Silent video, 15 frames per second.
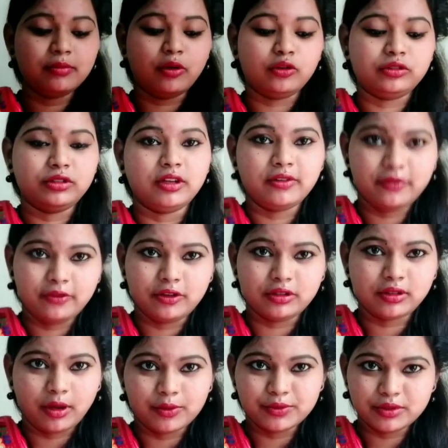bought that for
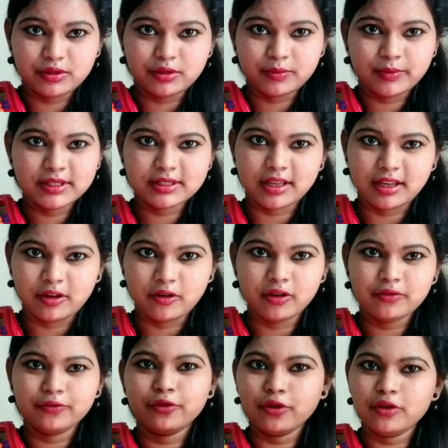1000 rupees. I got
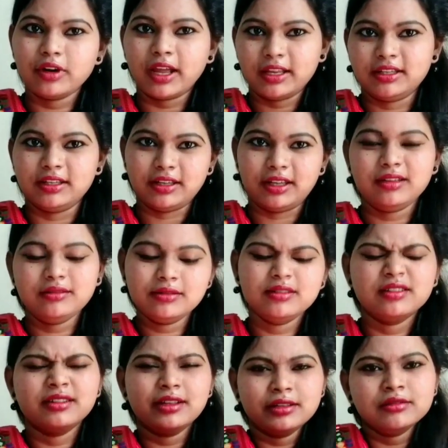499,
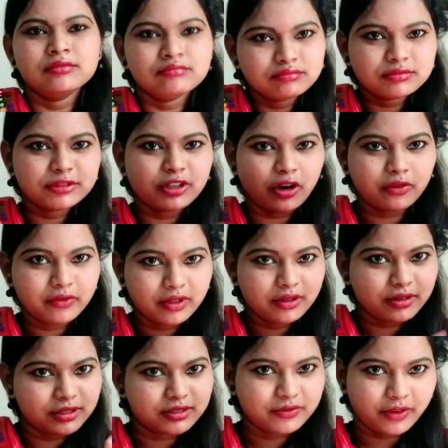round figure
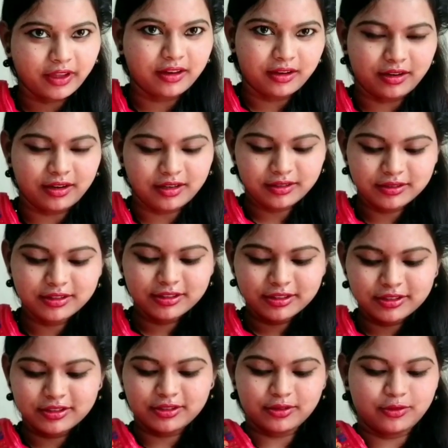is 500.
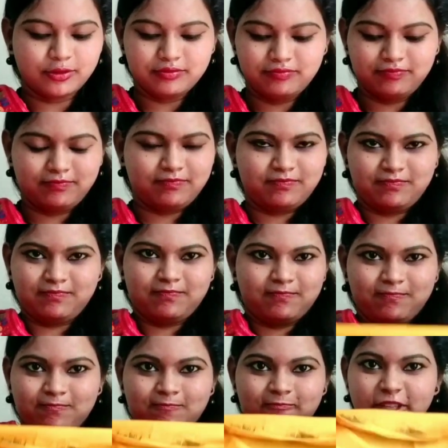So
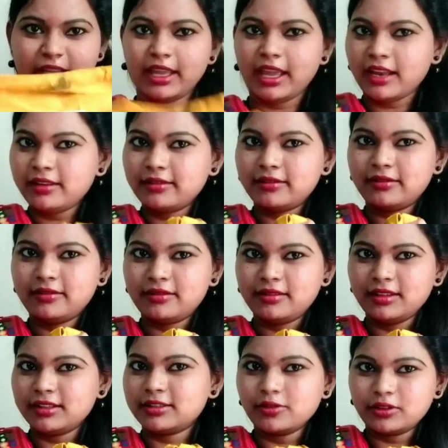we get
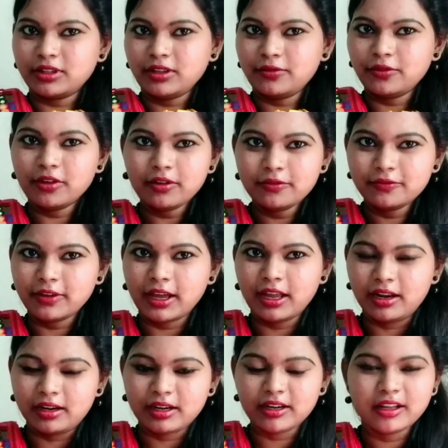this kurti for
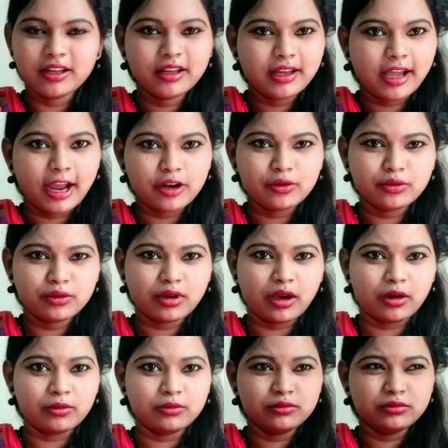500. I don't know
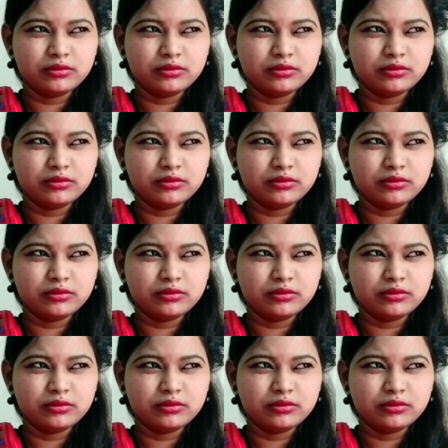how